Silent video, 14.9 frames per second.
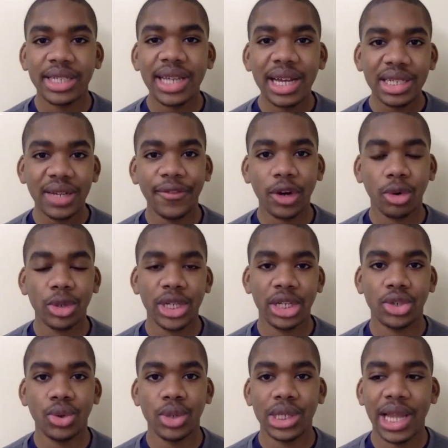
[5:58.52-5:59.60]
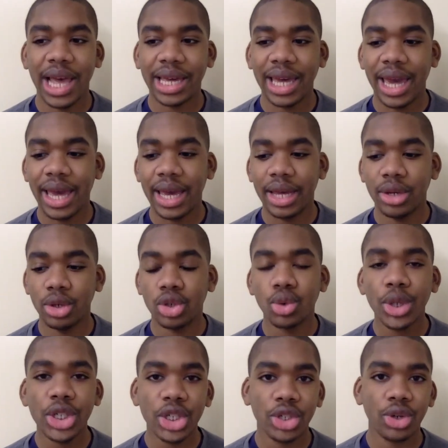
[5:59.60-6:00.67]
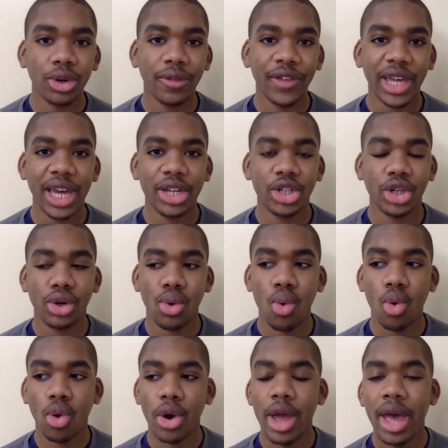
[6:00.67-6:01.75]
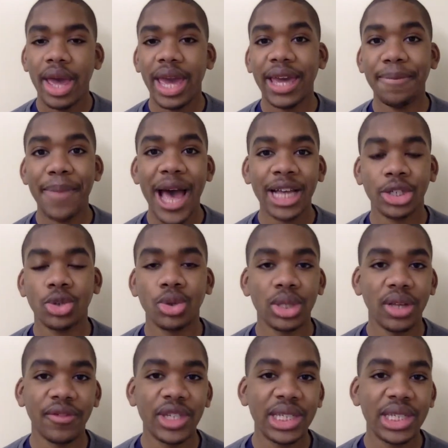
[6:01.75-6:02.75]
Scientific credentials like a nutrition certification or a Master's of